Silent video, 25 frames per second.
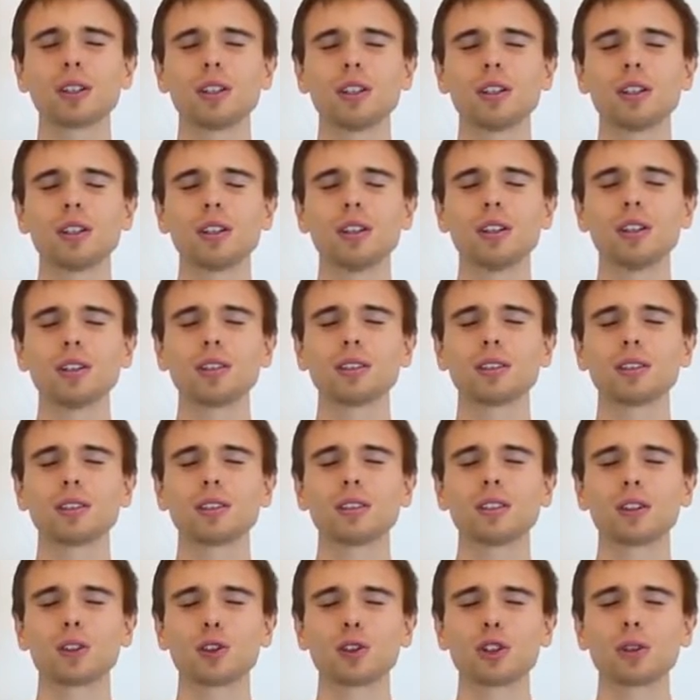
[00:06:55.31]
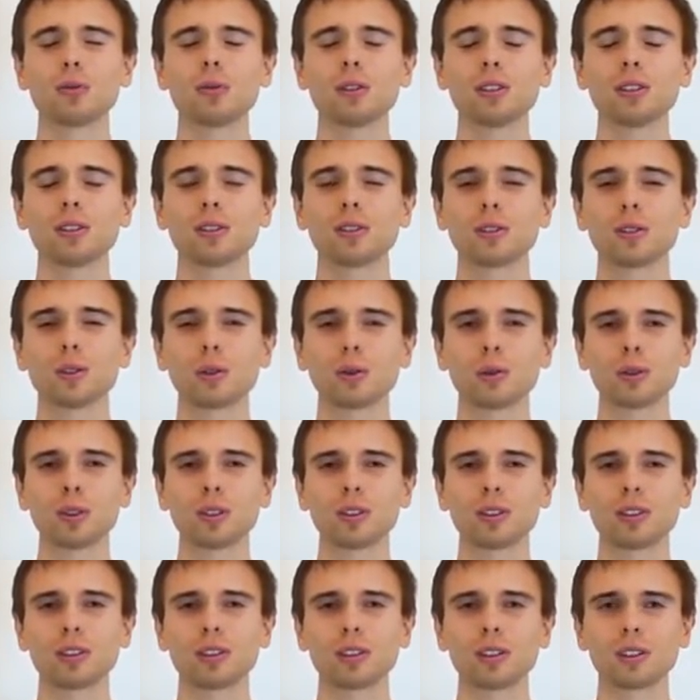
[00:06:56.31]
There are clamps somewhere,
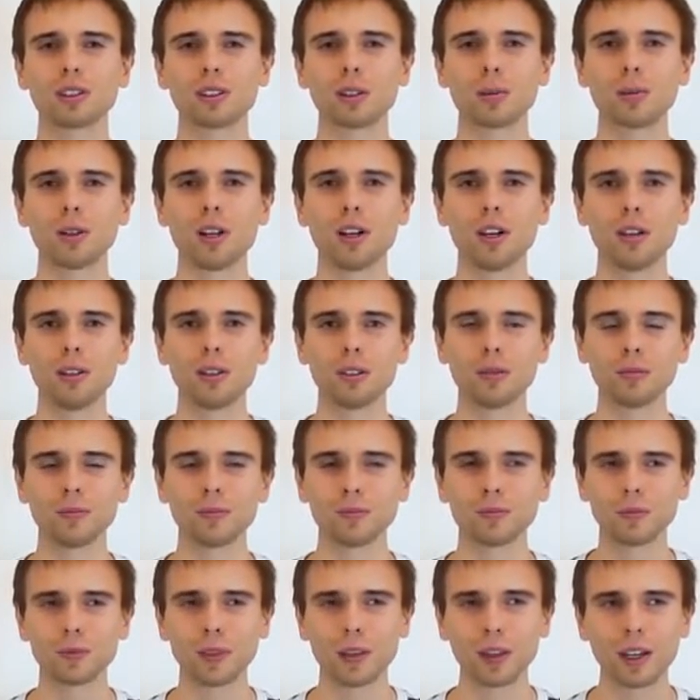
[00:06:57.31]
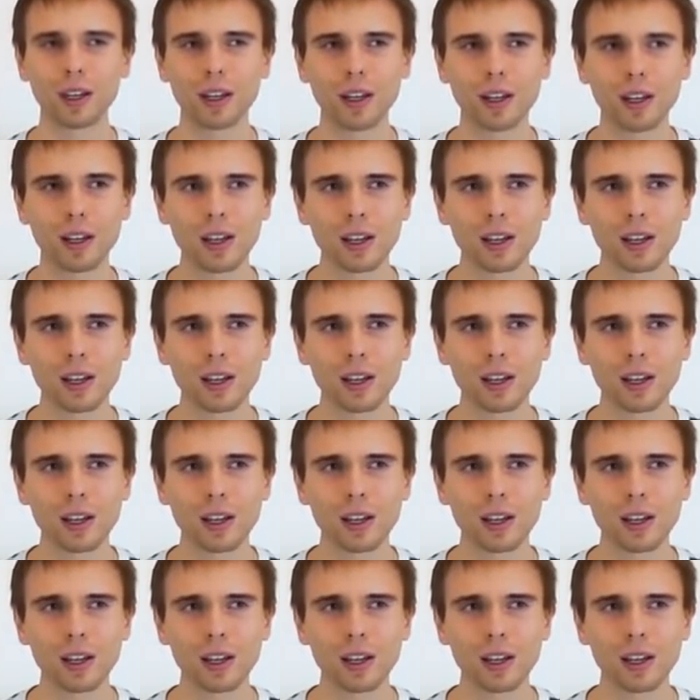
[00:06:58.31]
but you should relax them.